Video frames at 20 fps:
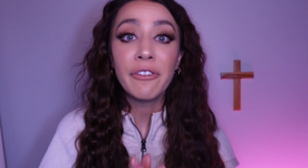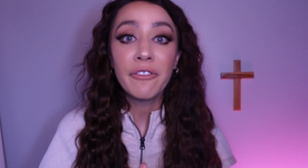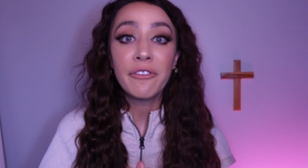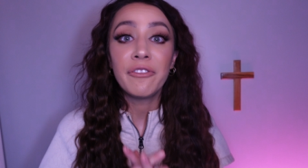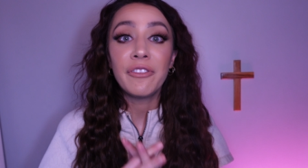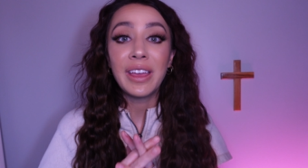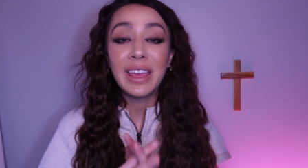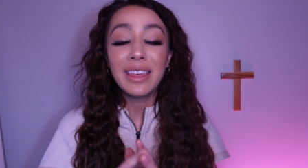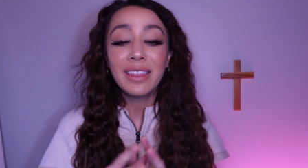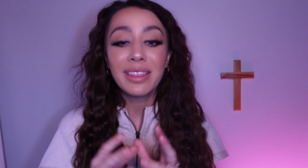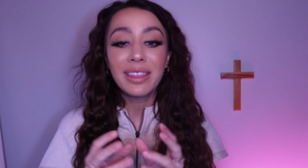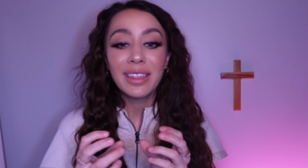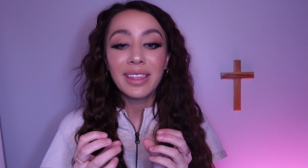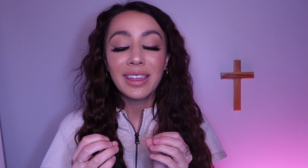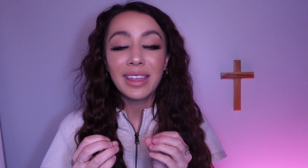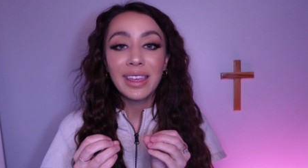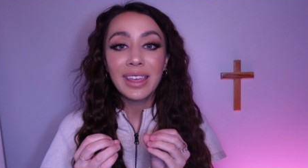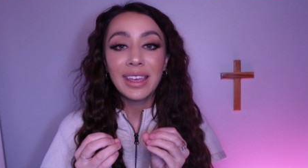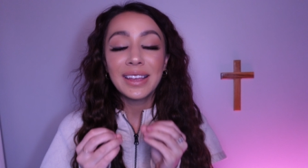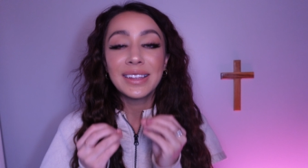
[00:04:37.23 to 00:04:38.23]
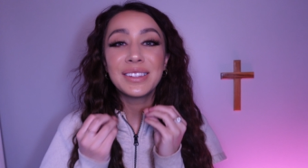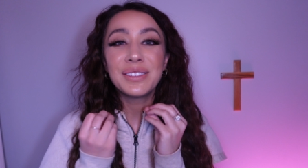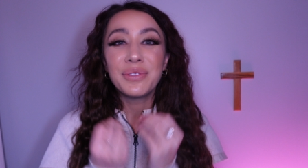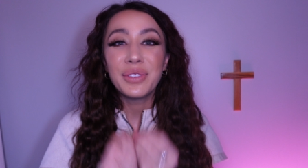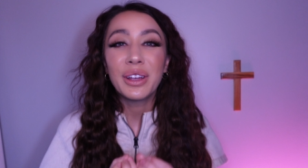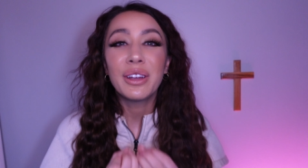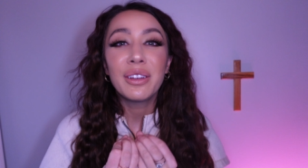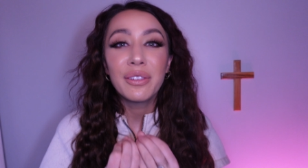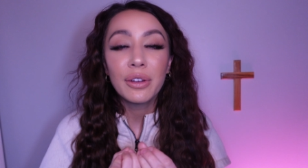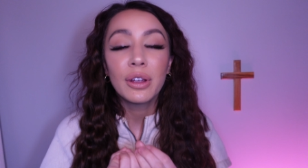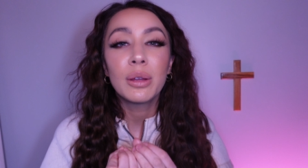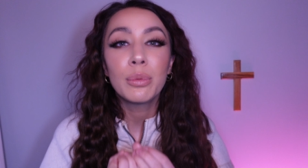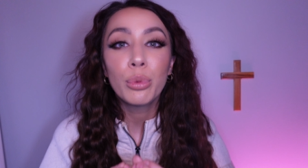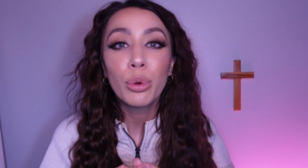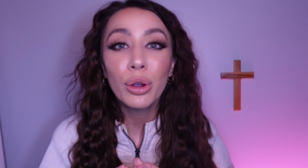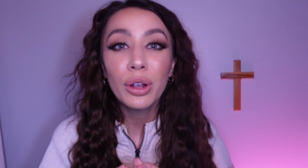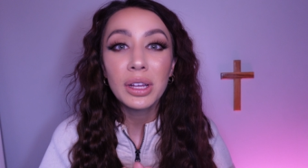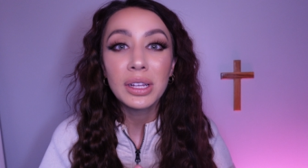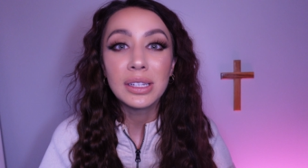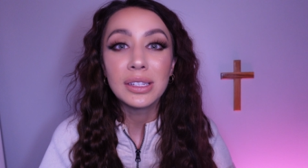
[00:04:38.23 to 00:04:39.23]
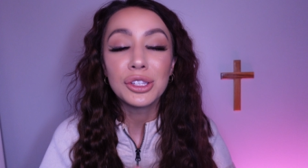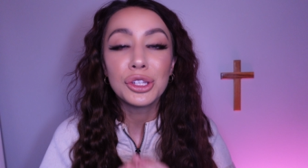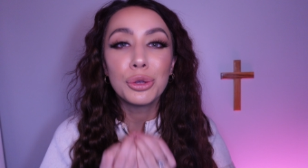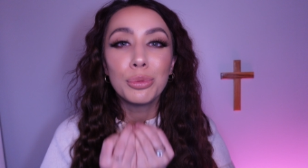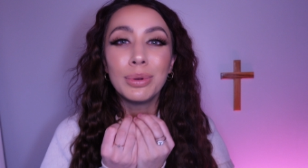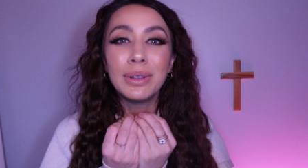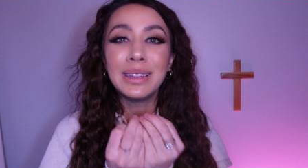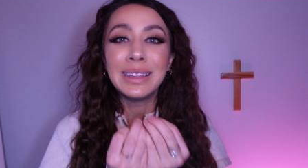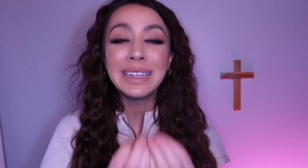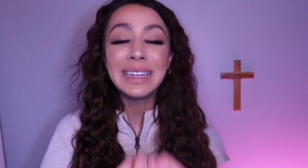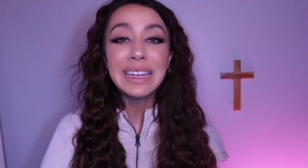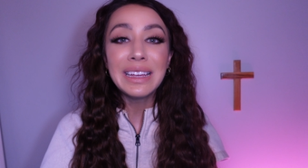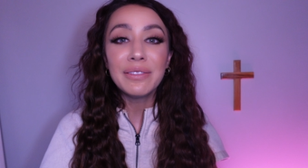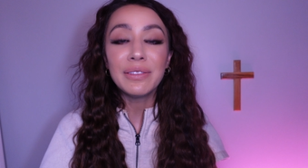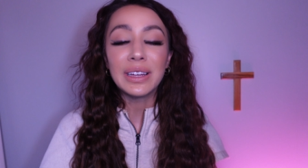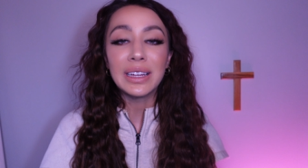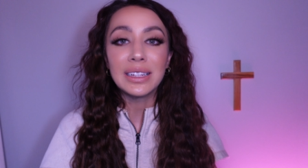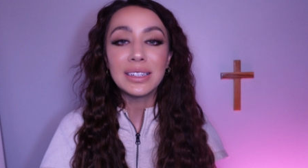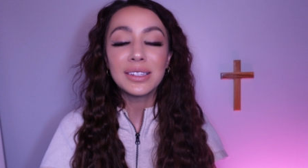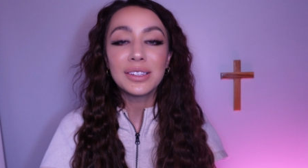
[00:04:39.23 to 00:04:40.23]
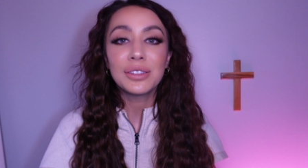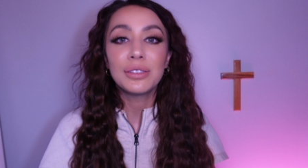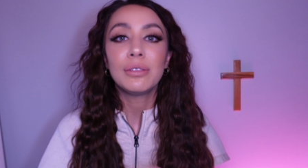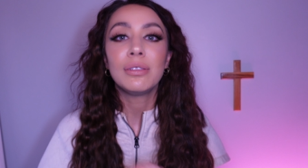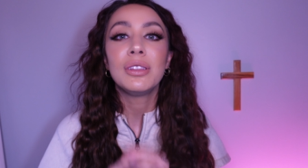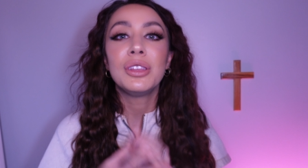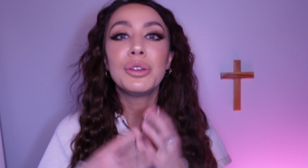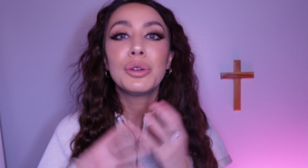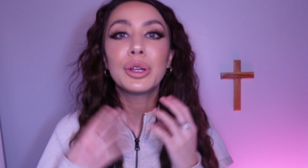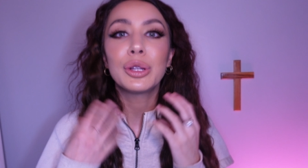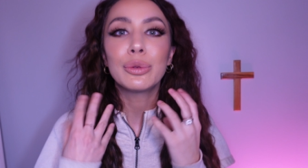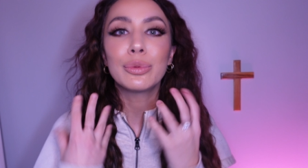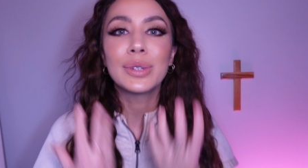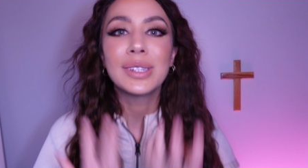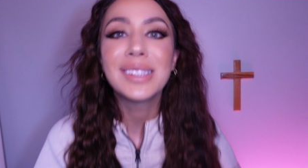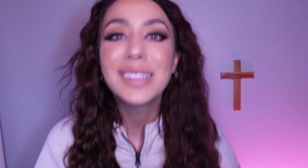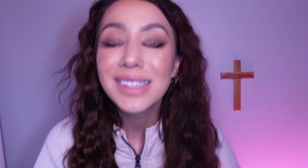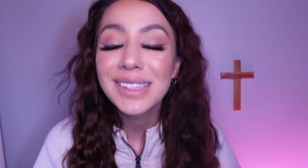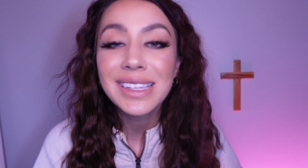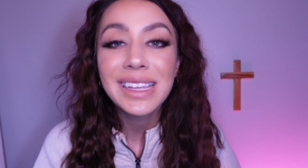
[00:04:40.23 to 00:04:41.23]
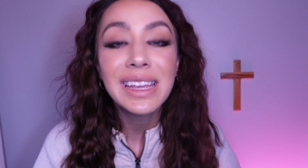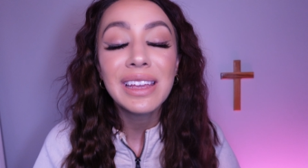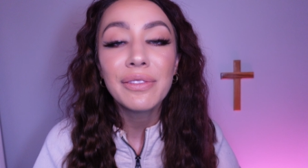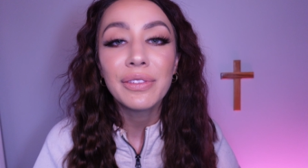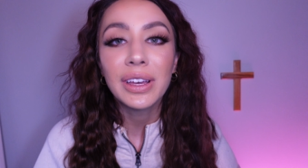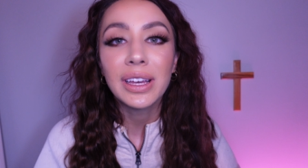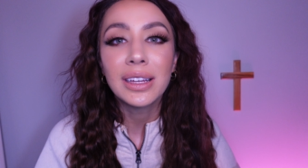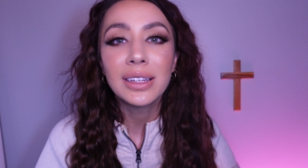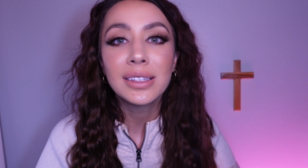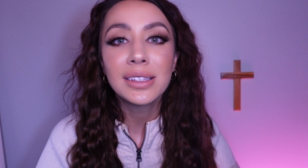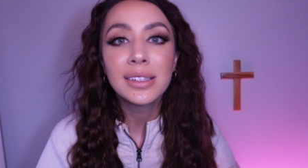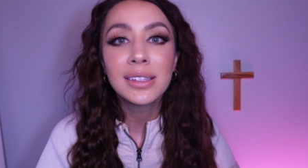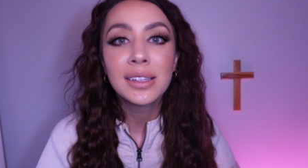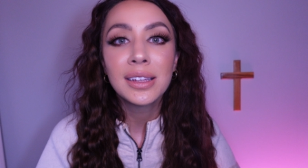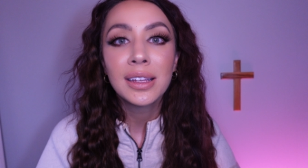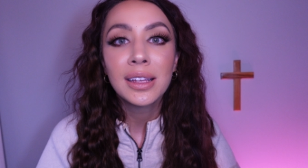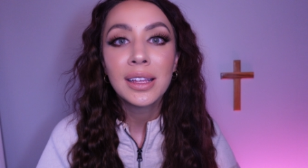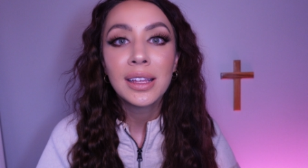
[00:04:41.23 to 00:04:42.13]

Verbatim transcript: Faith is very, very important to believe it so that you can receive it